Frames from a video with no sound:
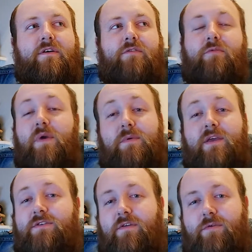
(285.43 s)
Or maybe
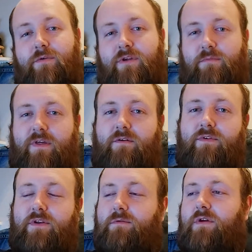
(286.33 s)
he just thought it himself,
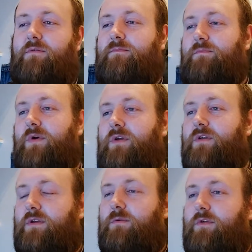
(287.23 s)
I don't know. But
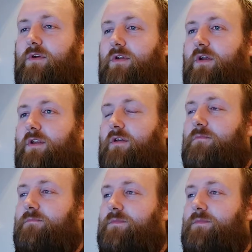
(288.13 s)
it was a good idea.